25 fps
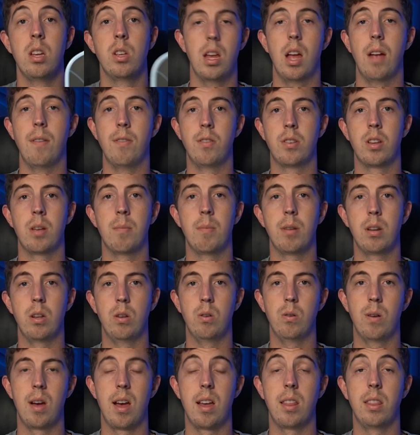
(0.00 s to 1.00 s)
If you're somebody who
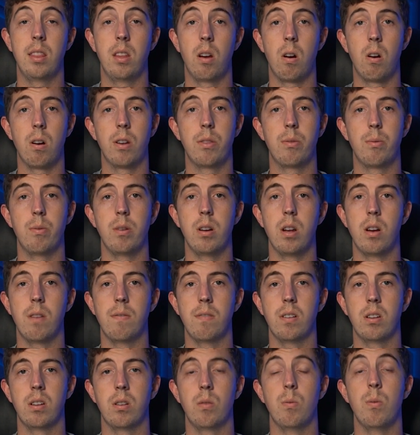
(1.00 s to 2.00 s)
had the R3
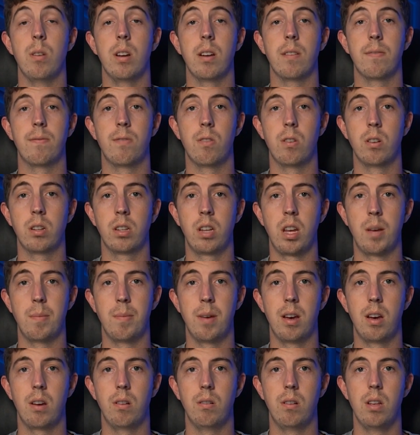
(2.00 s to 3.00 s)
Nova when it first came
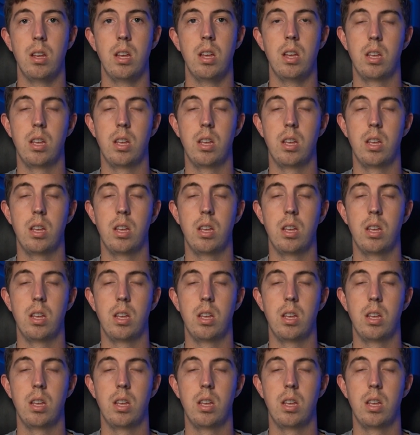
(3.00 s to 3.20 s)
out,